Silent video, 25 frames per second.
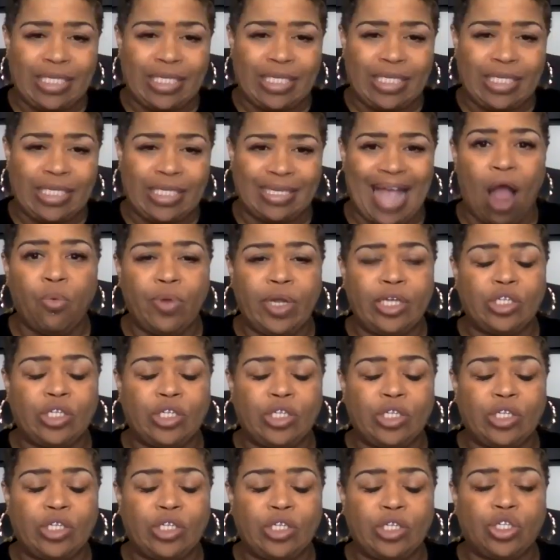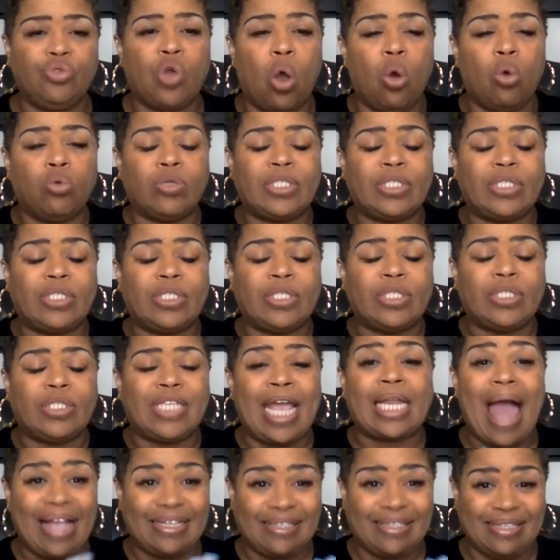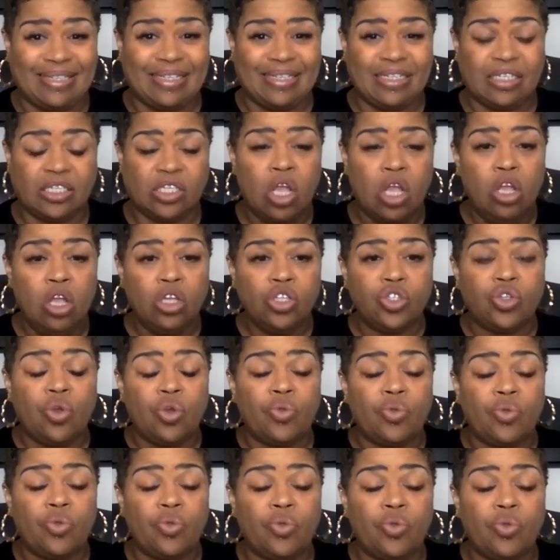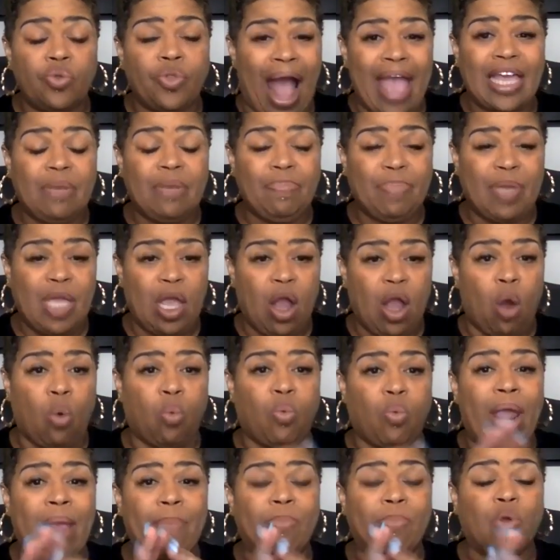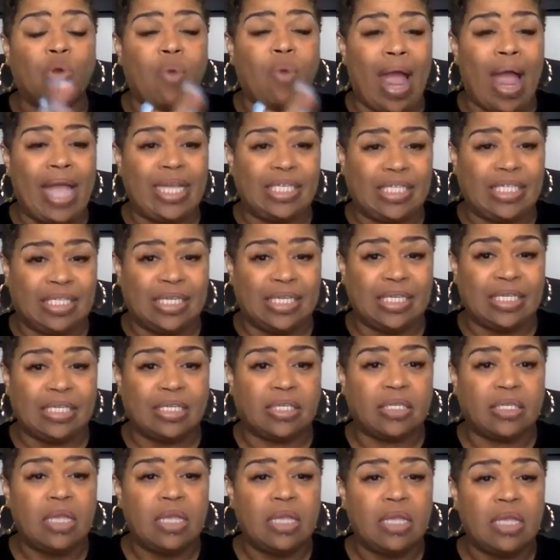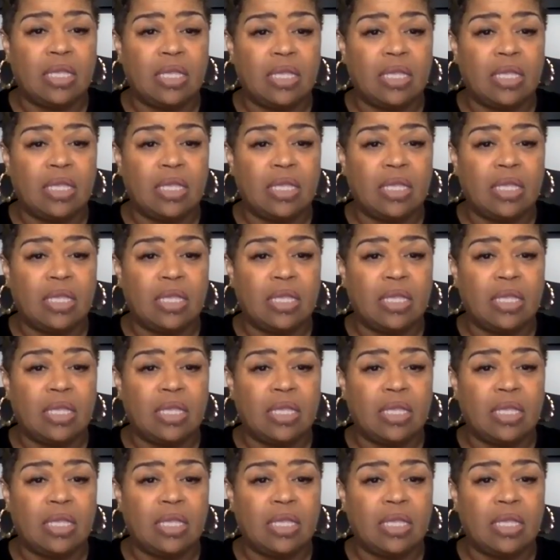crisis outreach to go take classes so that I can be a rape crisis